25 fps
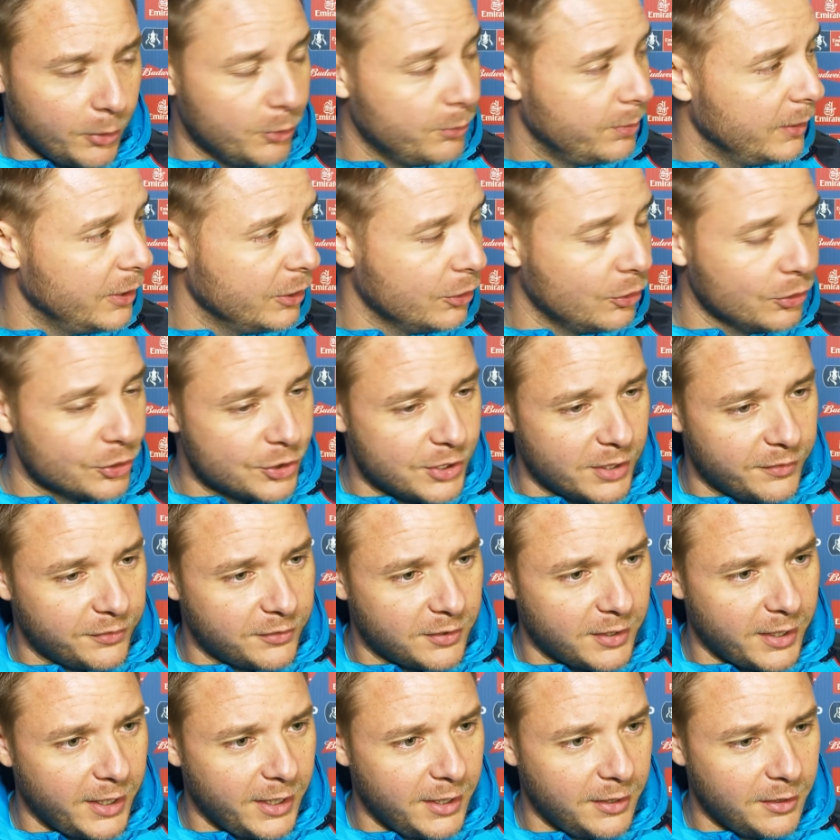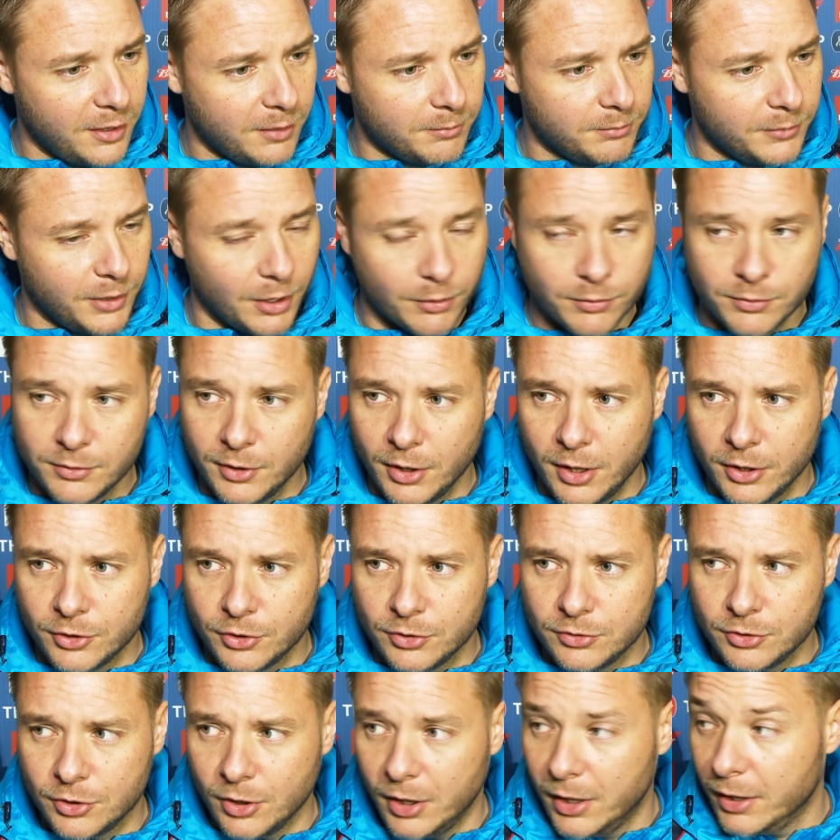both been a good shift today, and
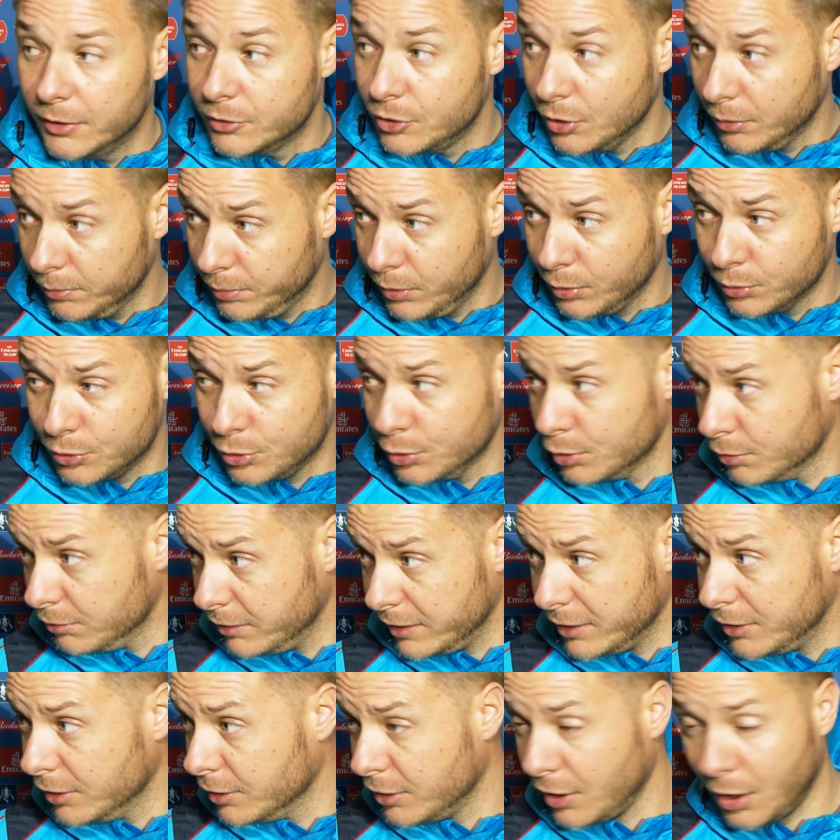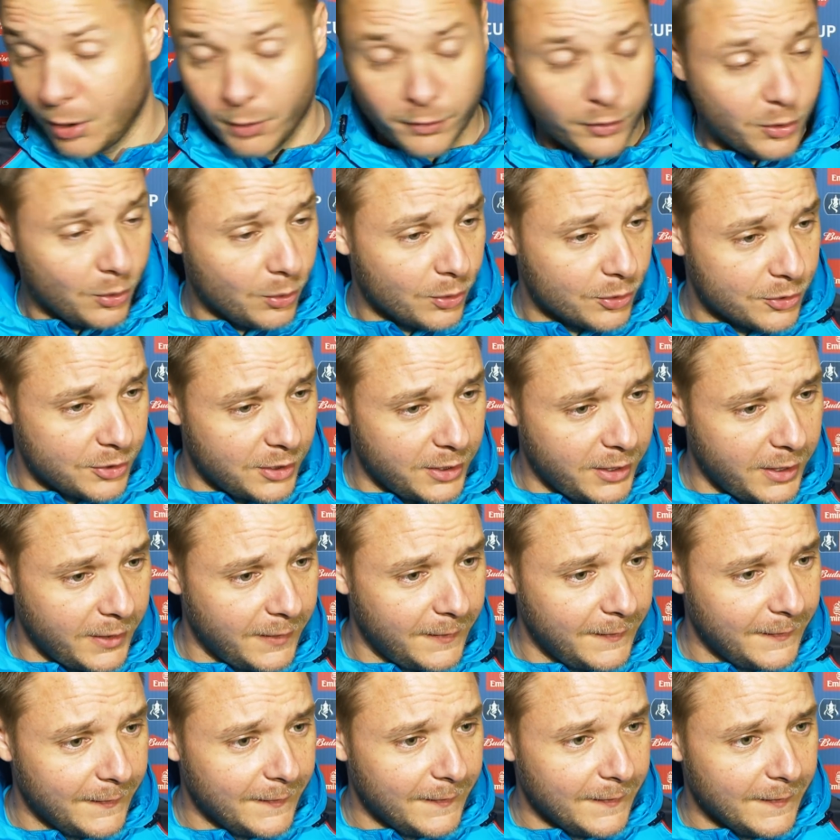John Paul scored a really good goal, of course, and
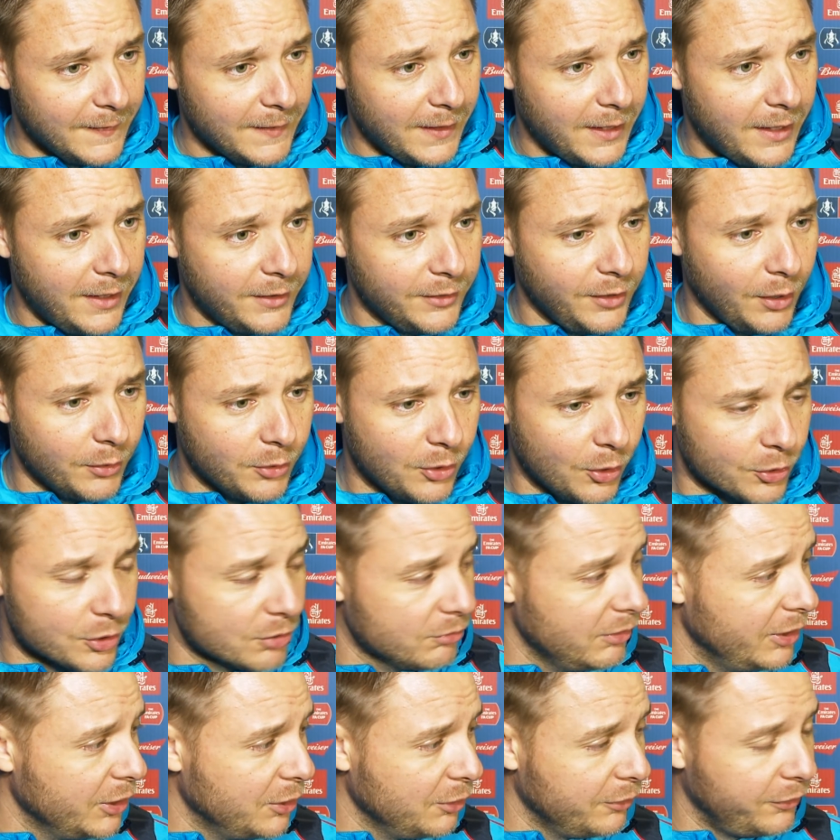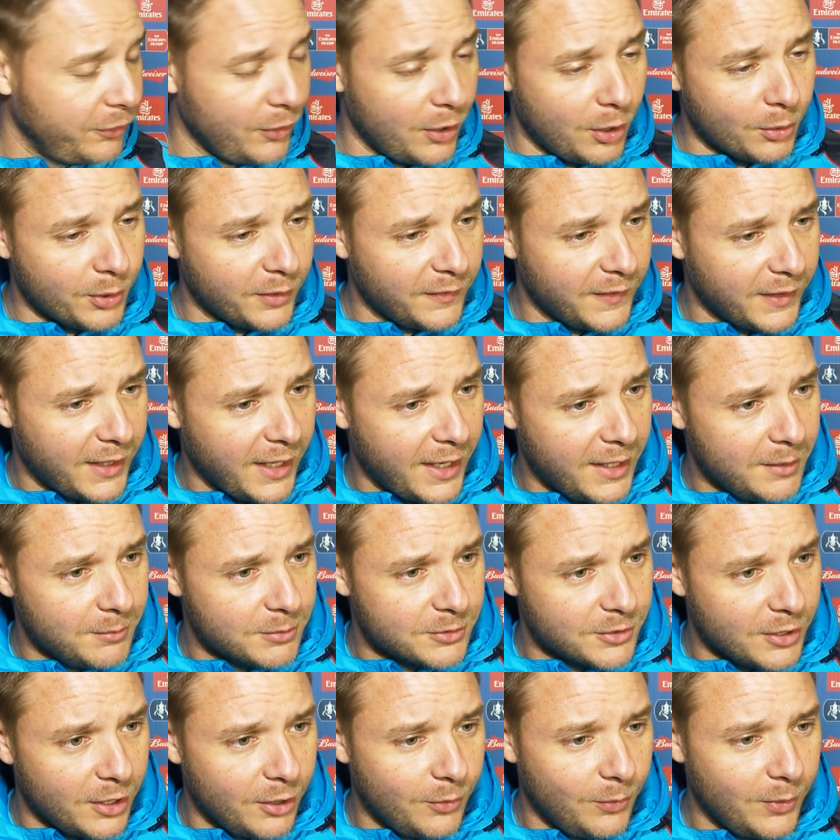got us a really good foothold in the game.
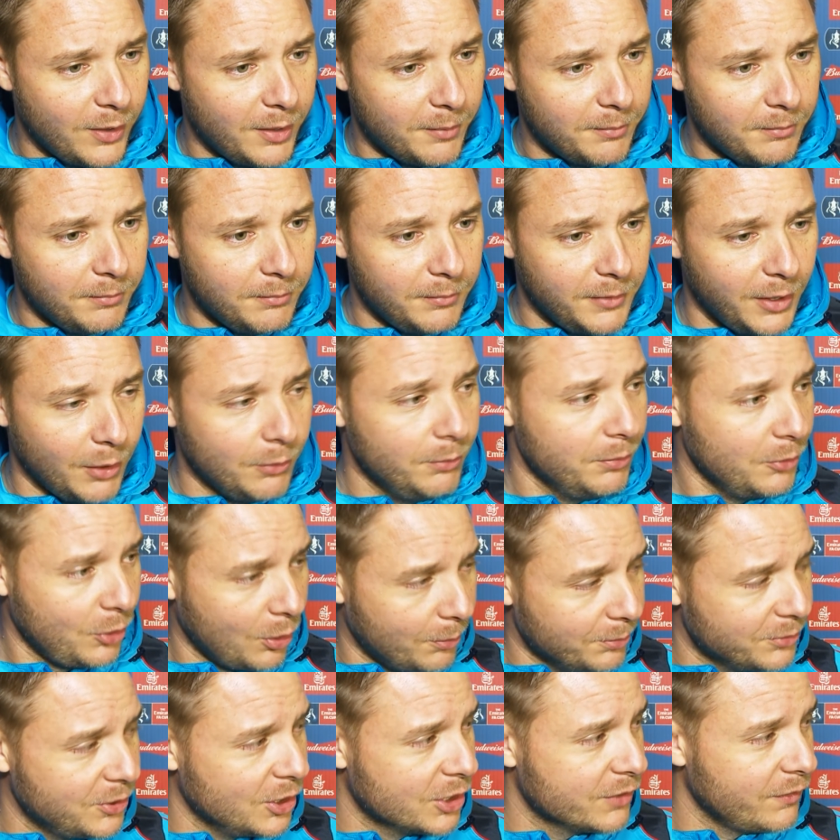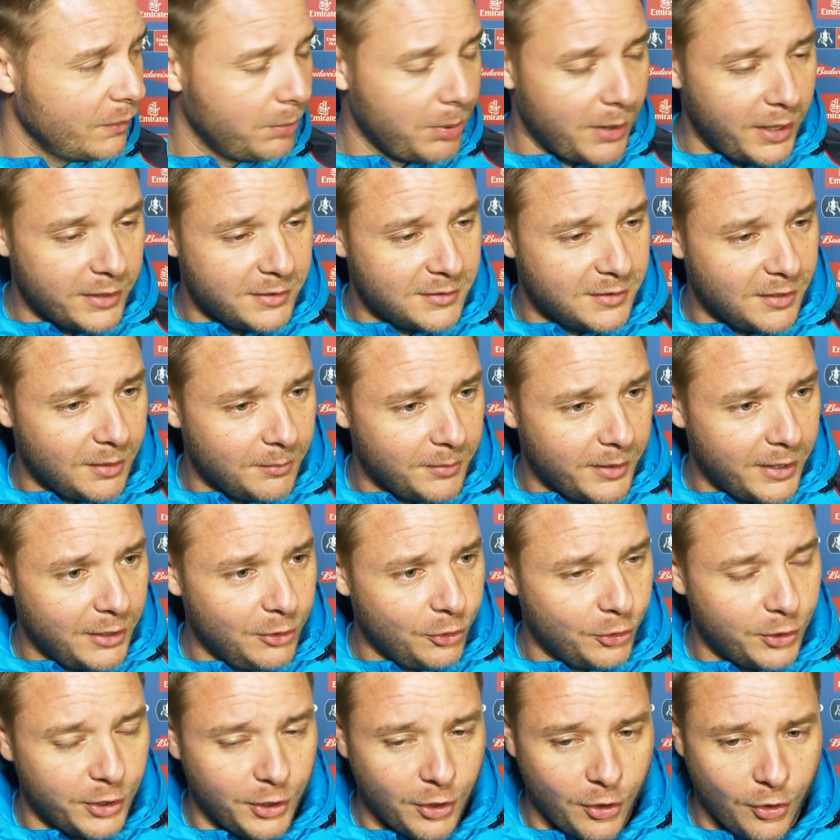So competition for places up there
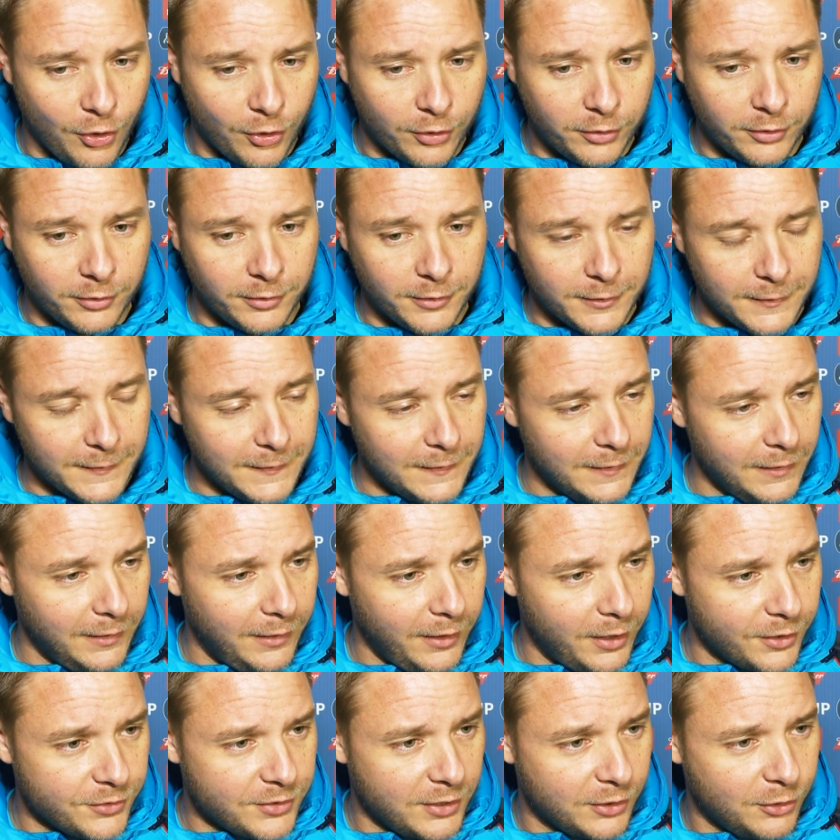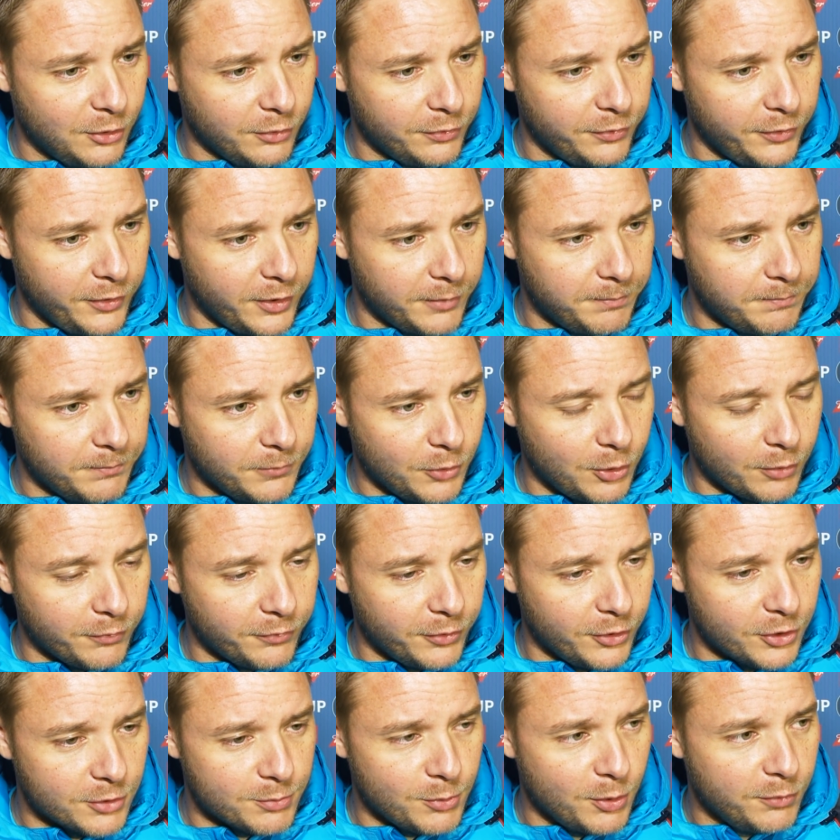looking hot, and like I said, good for the
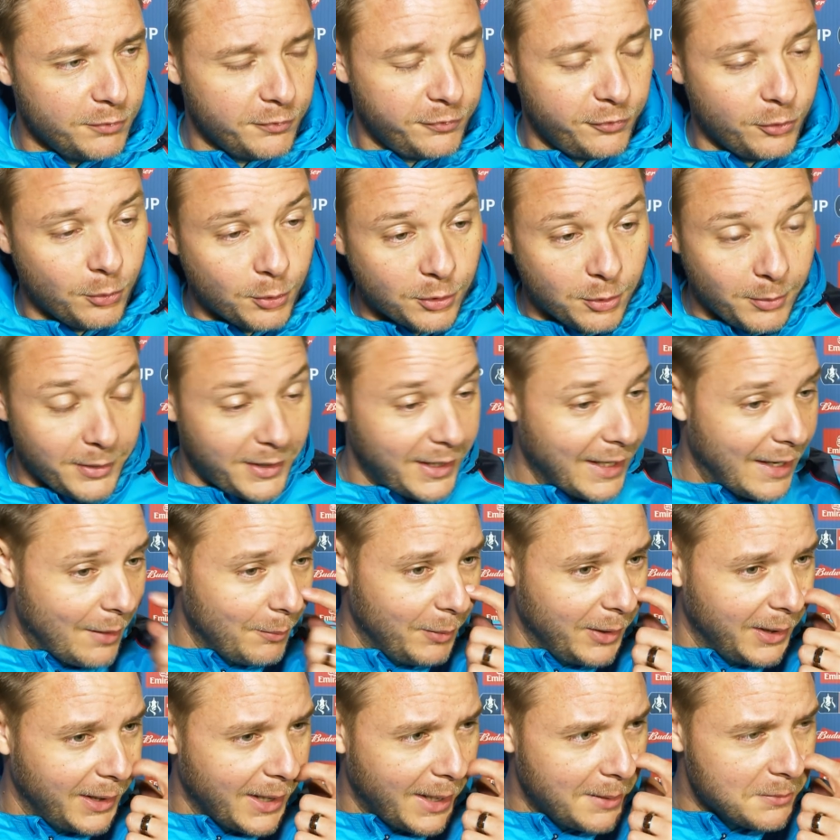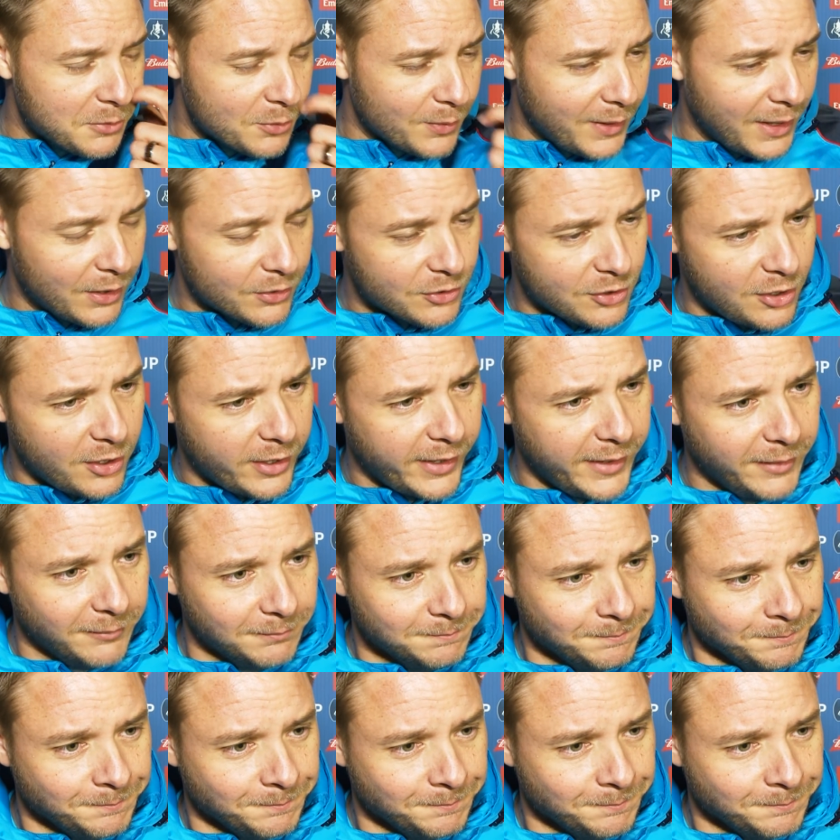confidence moving forward that we can win games without Ty.